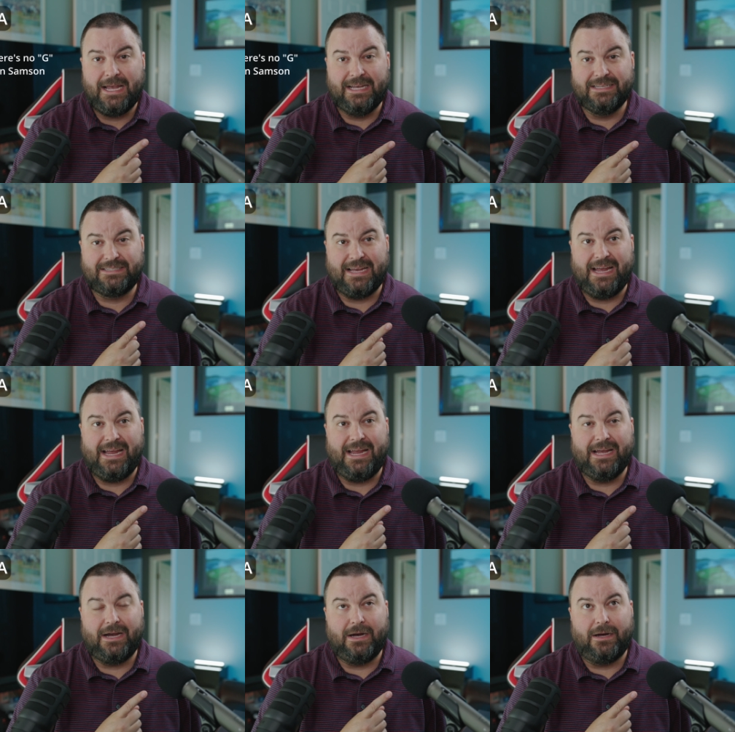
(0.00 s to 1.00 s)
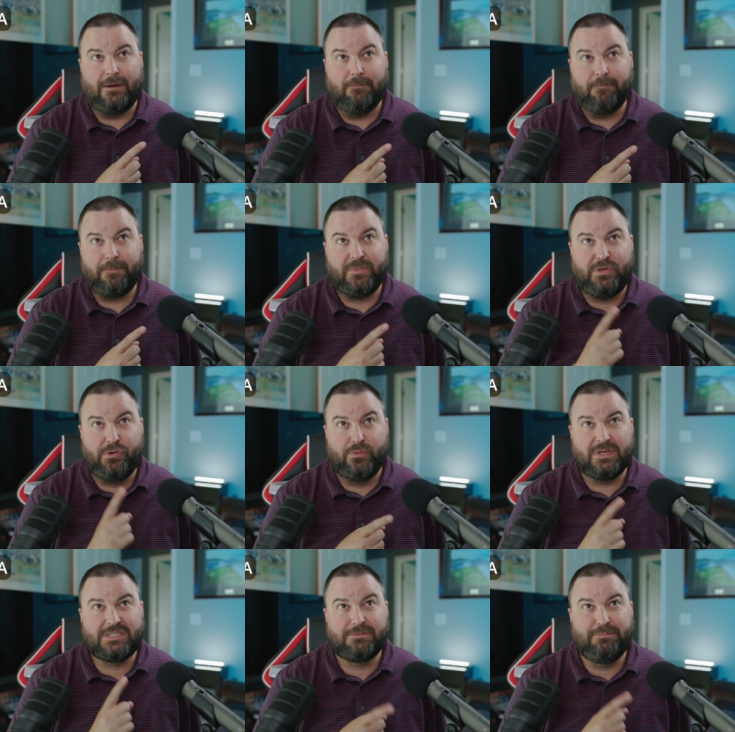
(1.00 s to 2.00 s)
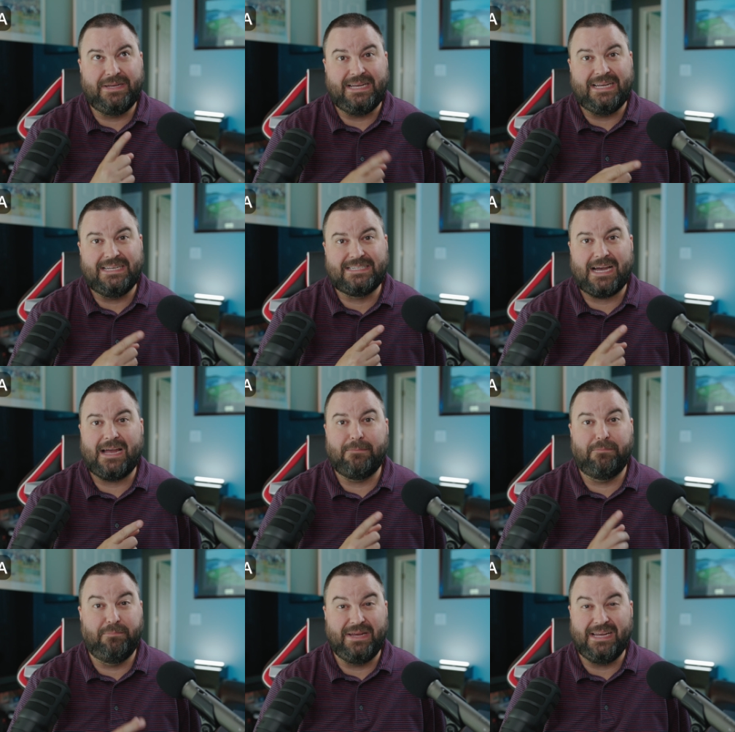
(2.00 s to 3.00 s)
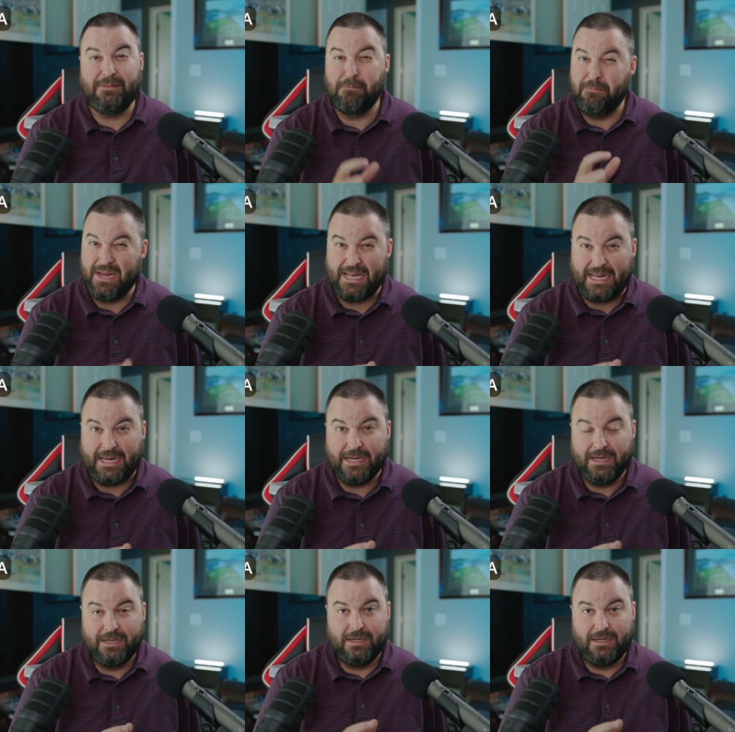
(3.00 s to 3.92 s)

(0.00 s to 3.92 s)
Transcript: is a um, USB Type B Mini